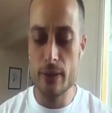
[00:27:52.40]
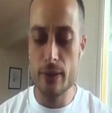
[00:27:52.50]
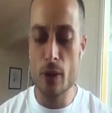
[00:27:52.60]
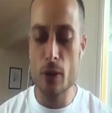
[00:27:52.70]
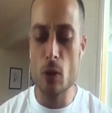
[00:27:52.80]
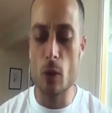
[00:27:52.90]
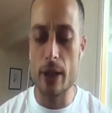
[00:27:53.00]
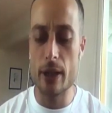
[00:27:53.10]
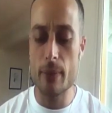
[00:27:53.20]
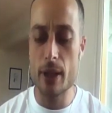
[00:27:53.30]
Not at all.
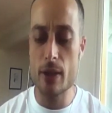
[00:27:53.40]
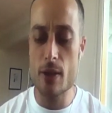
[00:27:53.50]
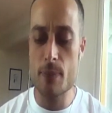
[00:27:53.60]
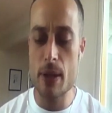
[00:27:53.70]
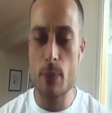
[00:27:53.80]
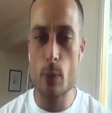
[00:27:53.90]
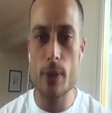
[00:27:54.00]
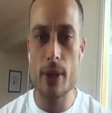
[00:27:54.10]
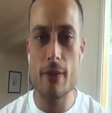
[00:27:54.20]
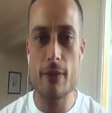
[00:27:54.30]
And I mean, those people were
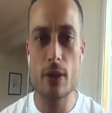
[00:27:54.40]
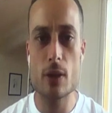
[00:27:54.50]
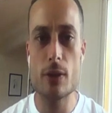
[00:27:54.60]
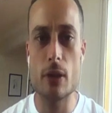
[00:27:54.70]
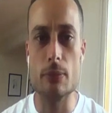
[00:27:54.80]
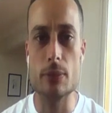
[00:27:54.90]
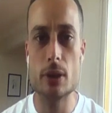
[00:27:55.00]
there for the good times.